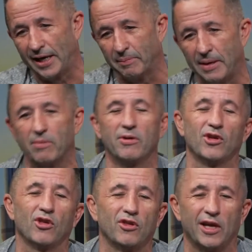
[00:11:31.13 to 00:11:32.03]
people because
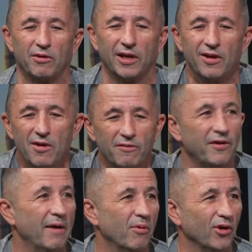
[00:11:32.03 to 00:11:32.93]
it sounds a
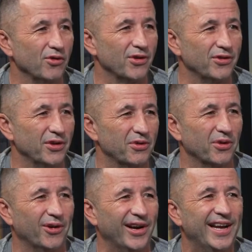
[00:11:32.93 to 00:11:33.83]
far more interesting story.